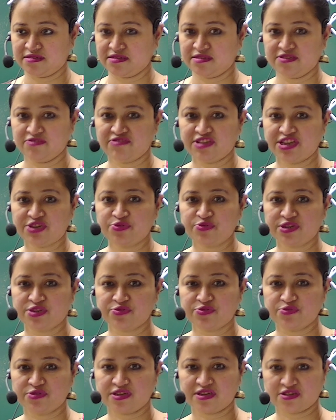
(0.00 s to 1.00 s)
Where do you want to
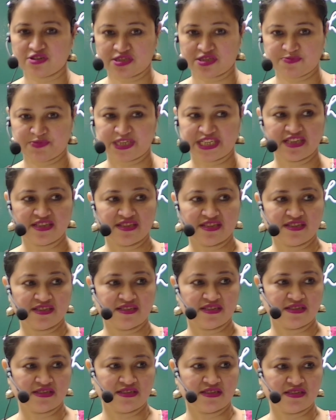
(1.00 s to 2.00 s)
work? Hospital?
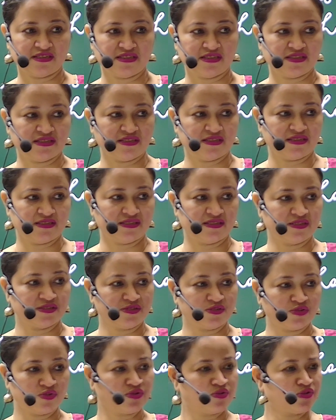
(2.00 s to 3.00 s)

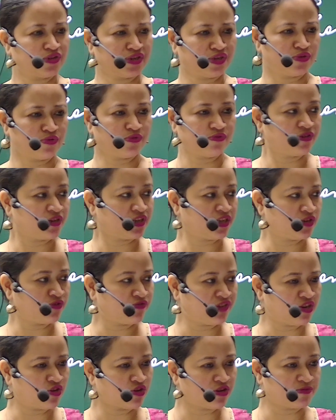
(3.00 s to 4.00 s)
No, you
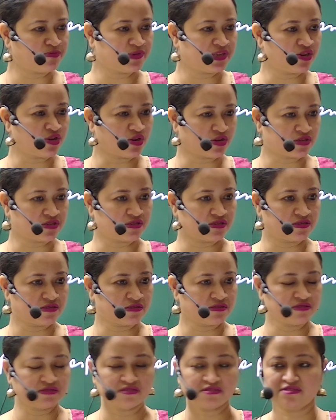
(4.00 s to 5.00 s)
will not be a doctor, no?
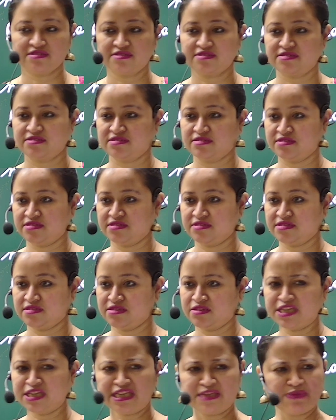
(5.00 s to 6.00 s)

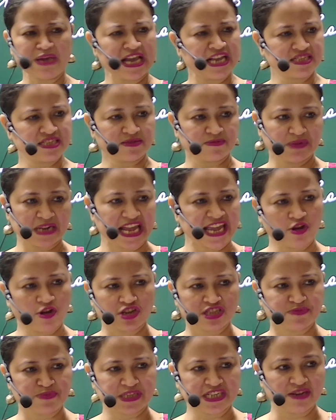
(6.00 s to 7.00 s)
No, yes, like
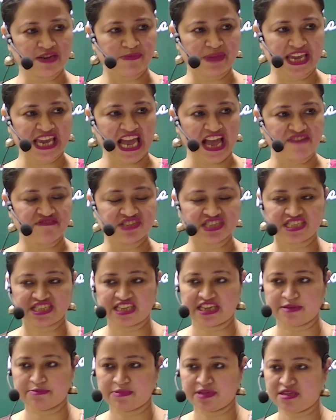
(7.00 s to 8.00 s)
hospital may have a
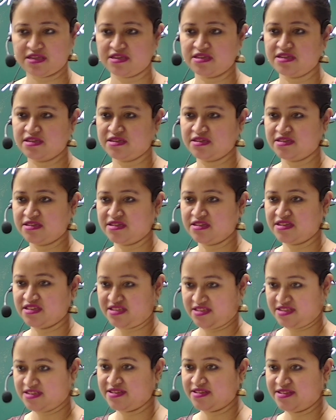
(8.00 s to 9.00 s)
CMA,
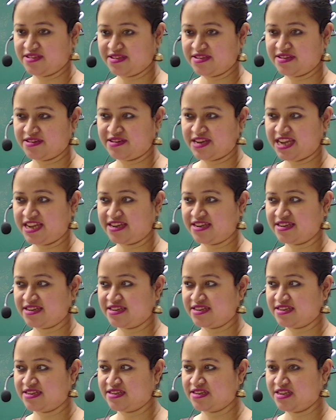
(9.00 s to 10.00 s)
right?
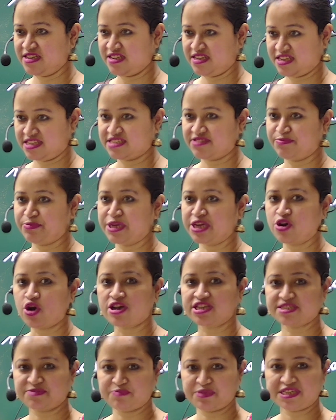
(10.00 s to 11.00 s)
It's a big
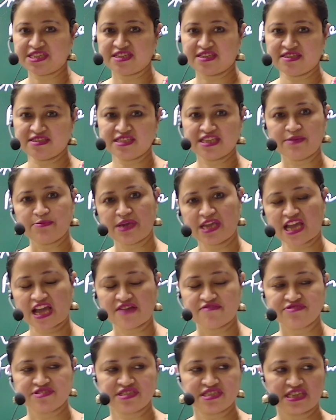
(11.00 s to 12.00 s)
hospital, they may have
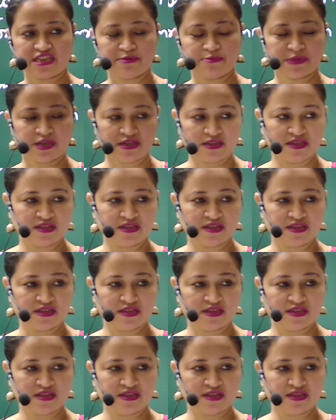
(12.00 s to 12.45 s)
a CMA.